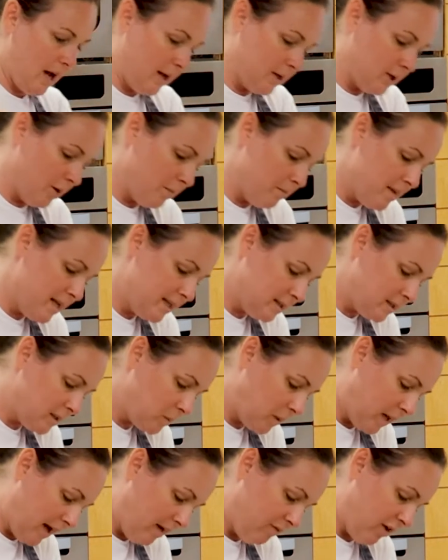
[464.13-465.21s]
and your
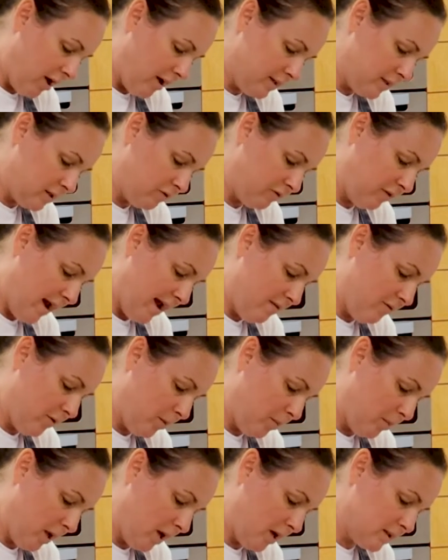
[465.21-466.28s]
mince will have lots of
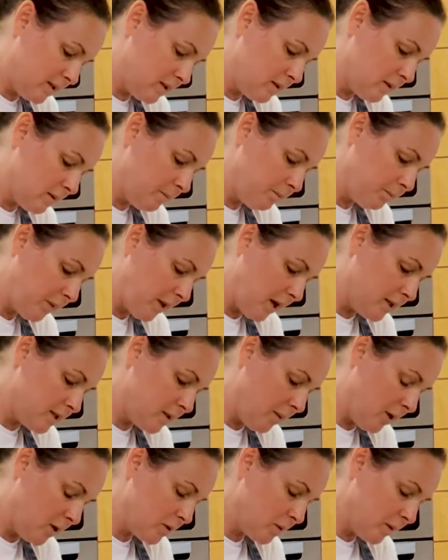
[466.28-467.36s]
flavour, because I
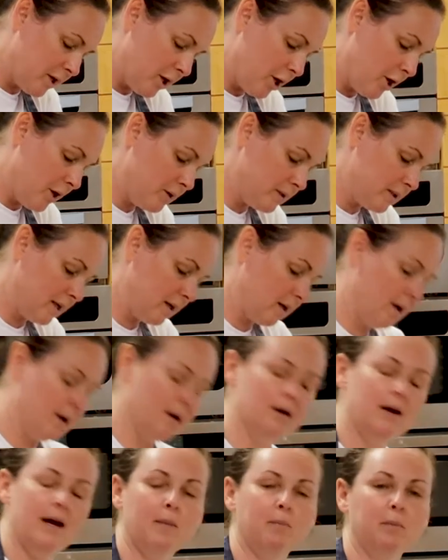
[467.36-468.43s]
suppose when you're using
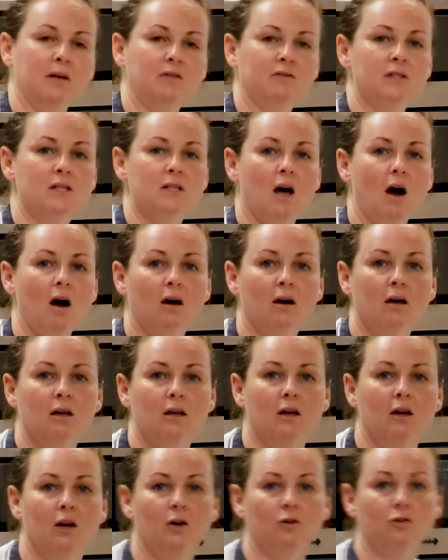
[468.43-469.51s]
a beef stock,
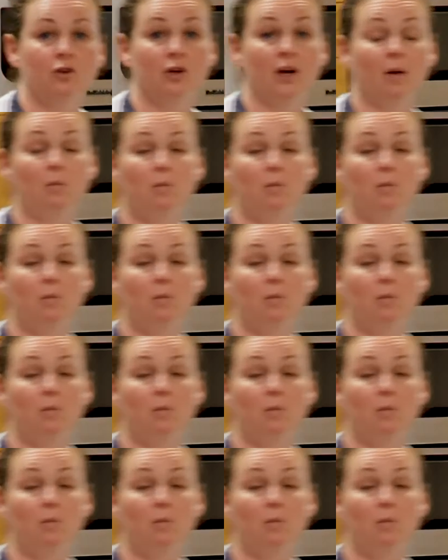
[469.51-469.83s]
you know, there